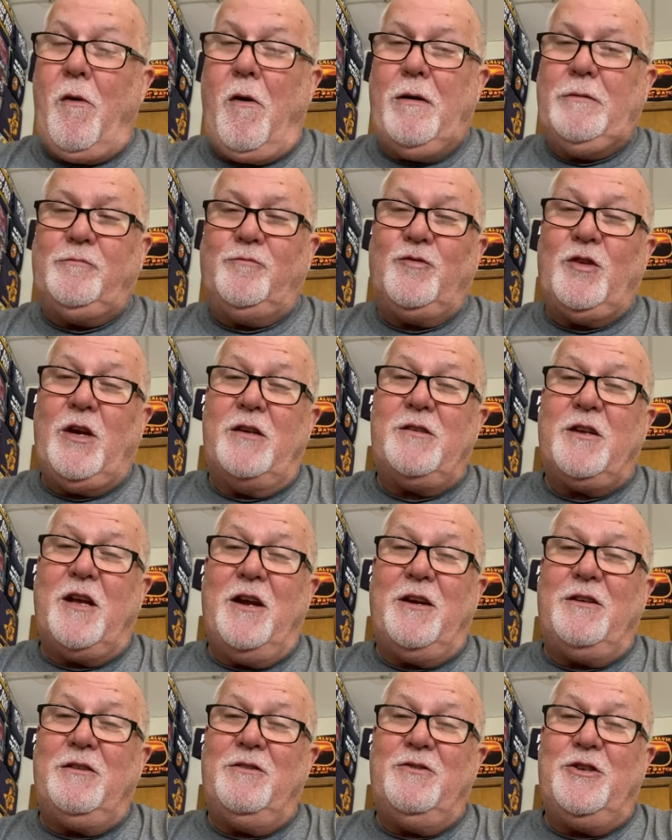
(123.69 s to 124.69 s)
It tastes like
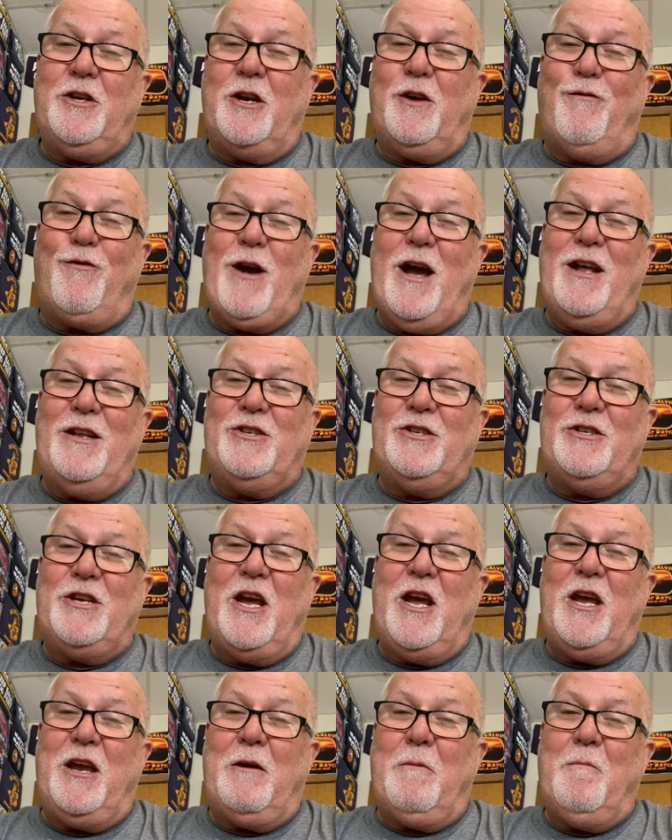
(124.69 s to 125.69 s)
chicken fried
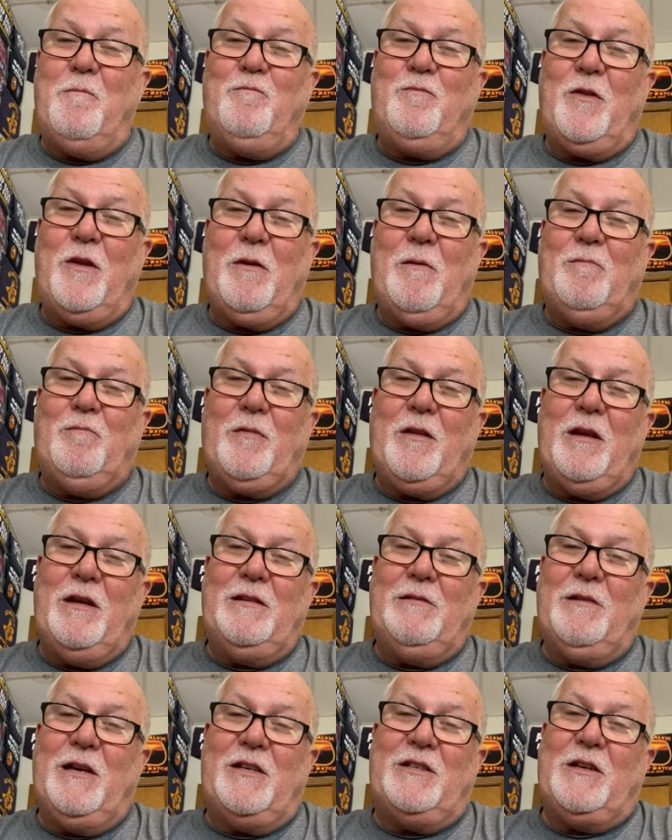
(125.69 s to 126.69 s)
steak,
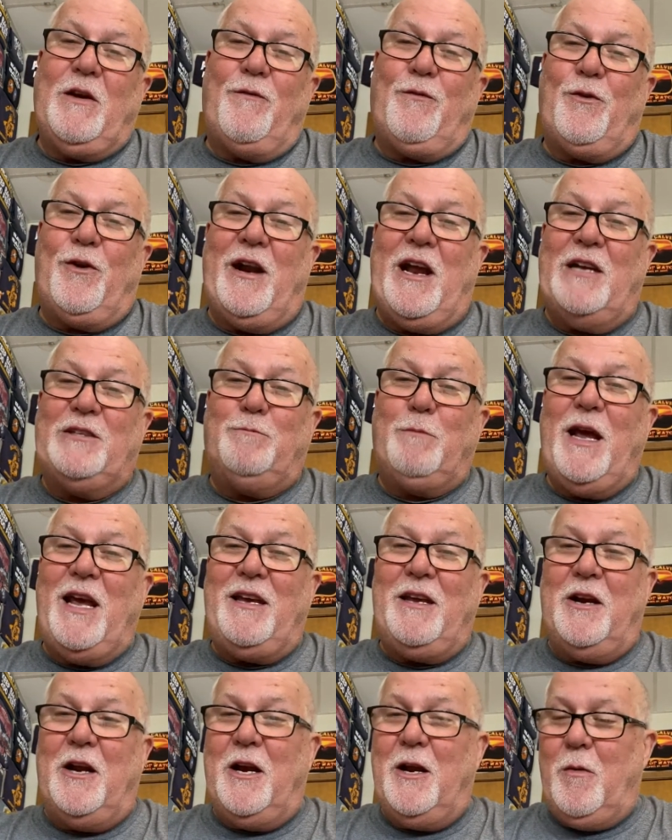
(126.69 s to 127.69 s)
except for it has
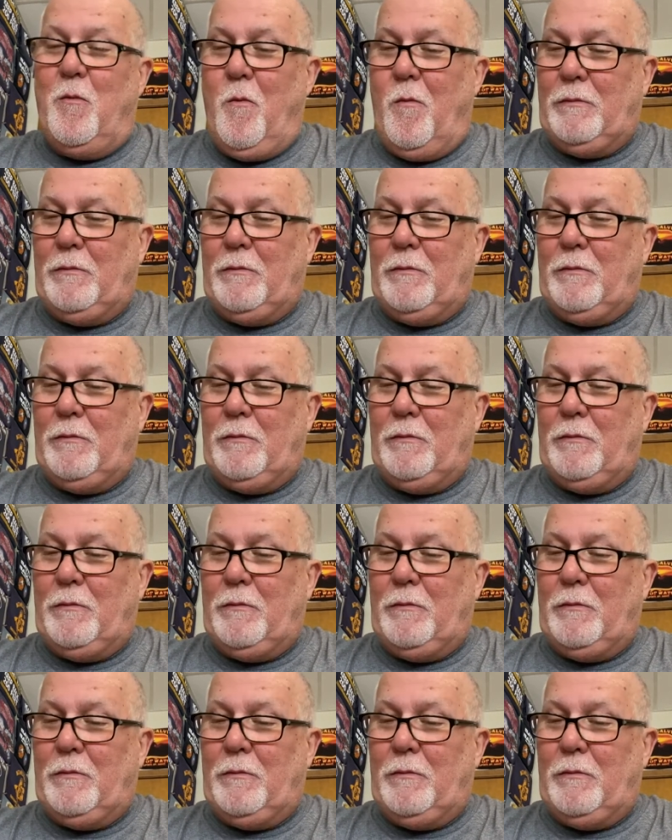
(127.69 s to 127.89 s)
bacon in it.